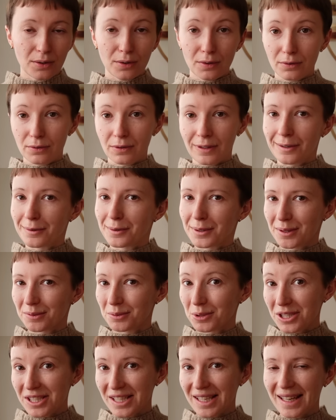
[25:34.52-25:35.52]
of our
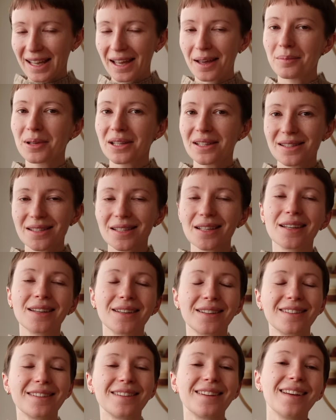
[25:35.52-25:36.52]
washing habits.
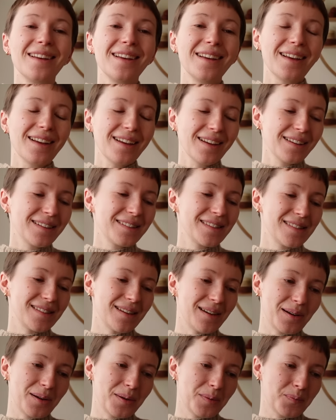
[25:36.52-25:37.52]

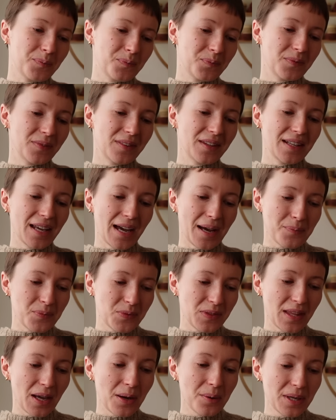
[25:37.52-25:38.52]
So yeah,
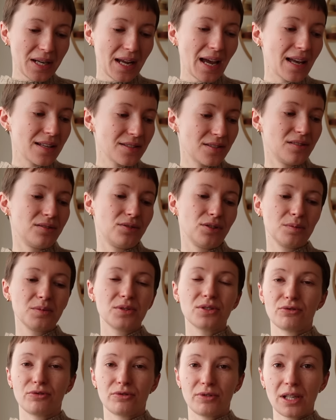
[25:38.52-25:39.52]
now it has the
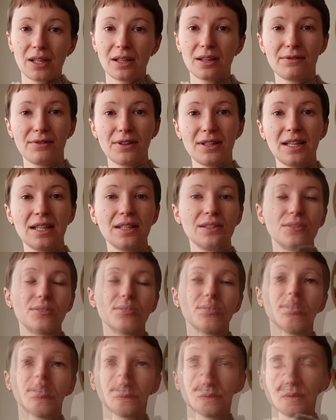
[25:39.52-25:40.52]
room to shrink if it needs
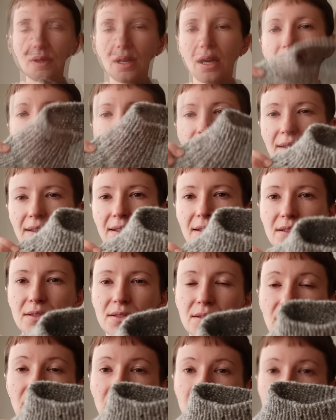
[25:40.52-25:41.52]
to. I knitted
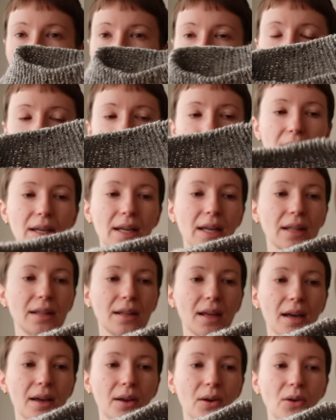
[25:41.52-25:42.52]
it top down,
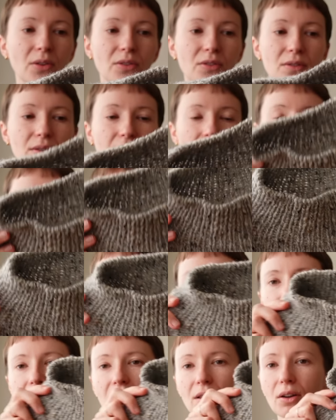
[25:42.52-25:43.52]
and I
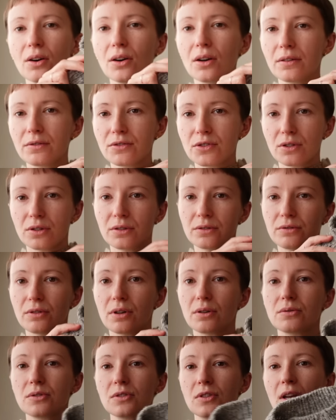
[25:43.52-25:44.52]
added a lot of short
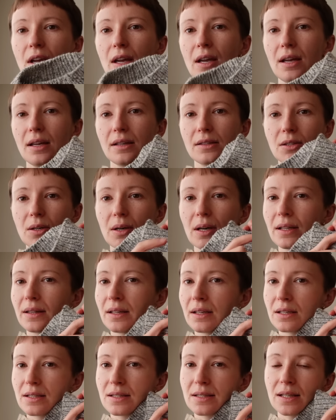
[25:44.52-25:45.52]
rows. So
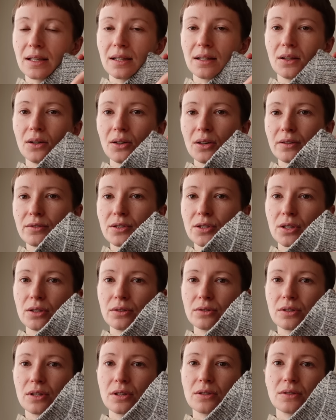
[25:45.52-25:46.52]
there's a lot of
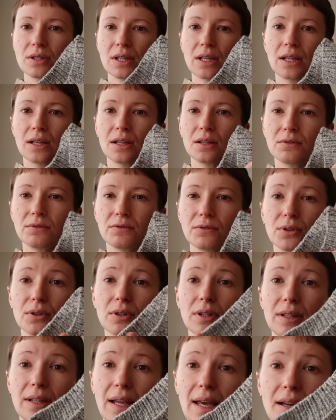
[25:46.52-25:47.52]
short rows here
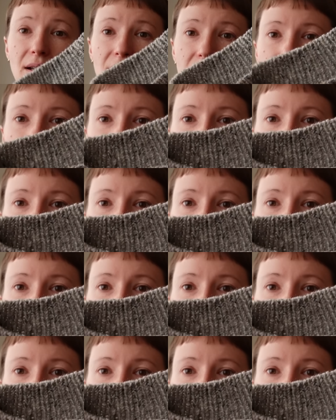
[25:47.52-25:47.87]
for the neck.